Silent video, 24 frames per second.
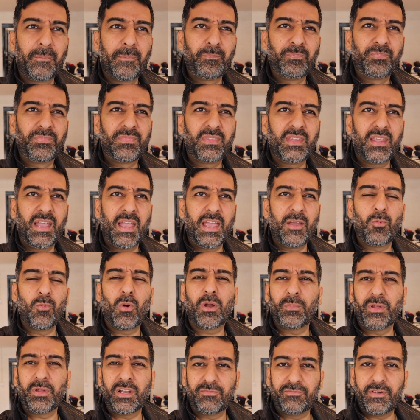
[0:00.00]
a
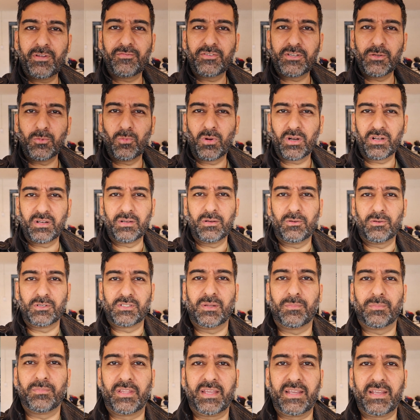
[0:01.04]
1 minute 51 or
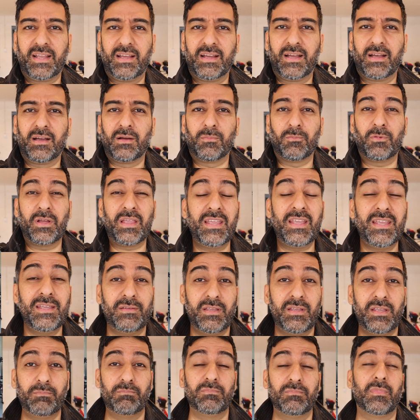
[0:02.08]
something.
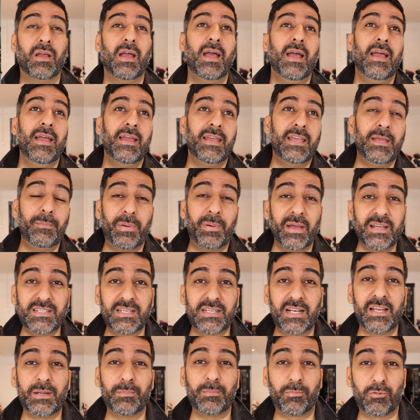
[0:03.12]
He
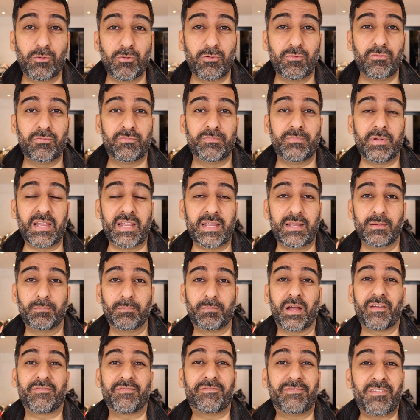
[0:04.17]
basically improved me
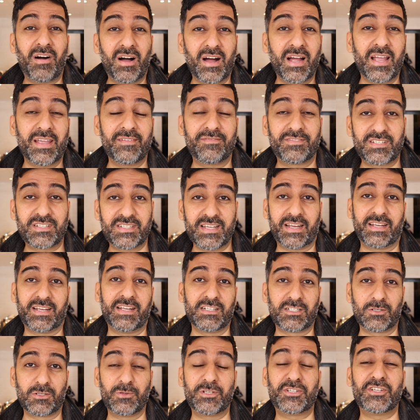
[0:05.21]
by 5
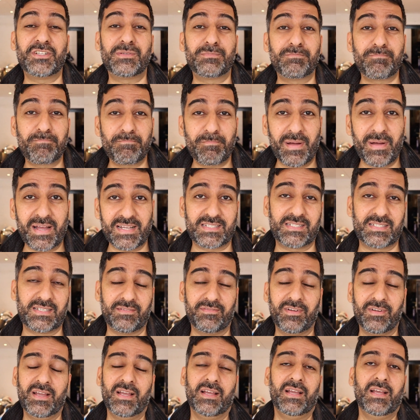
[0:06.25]
seconds, which is
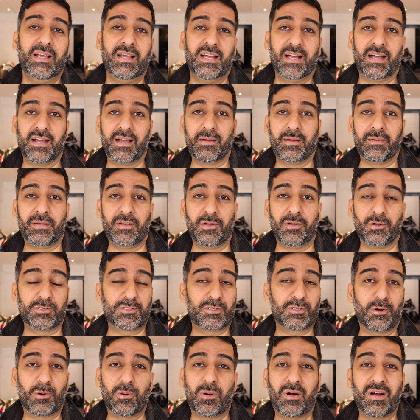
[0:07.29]
massive. You know,
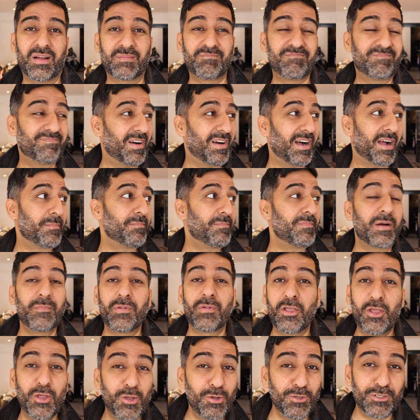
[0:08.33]
so I'm
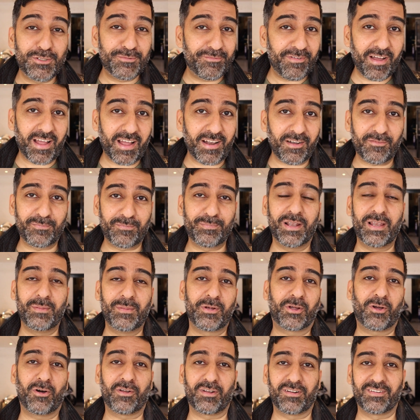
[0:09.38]
a huge fan of Billy
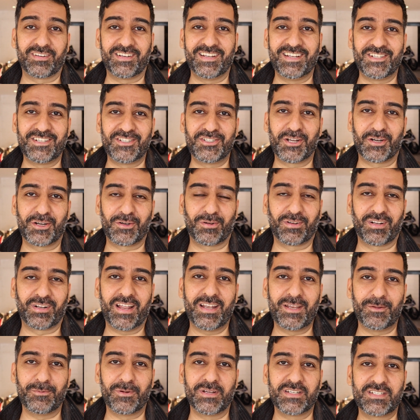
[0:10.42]
McConnell in general
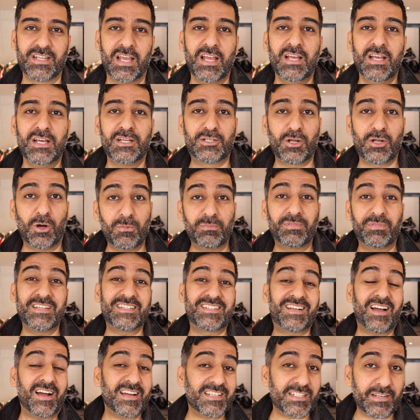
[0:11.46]
anyways. So
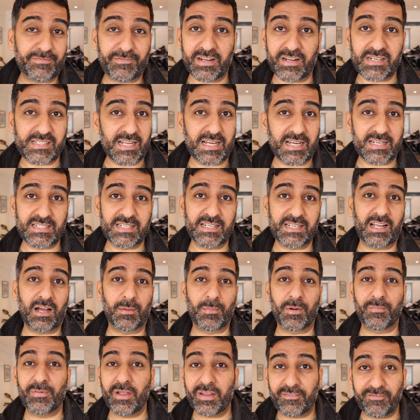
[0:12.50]
these guys are fantastic.
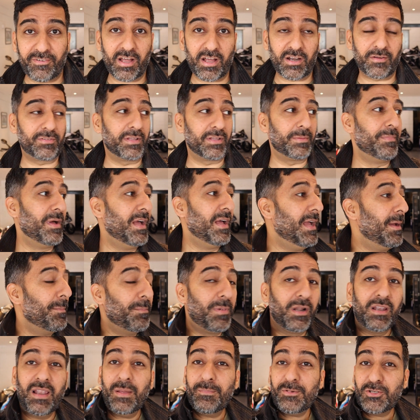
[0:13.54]
I'm a big fan of them.
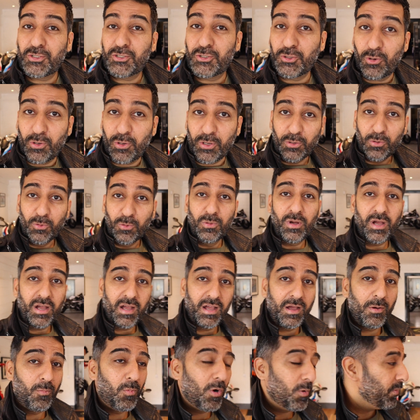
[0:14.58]
But let me show you
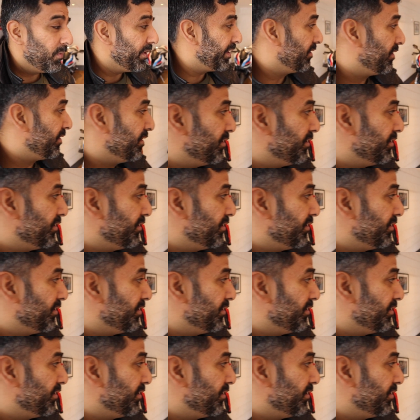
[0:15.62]
what we're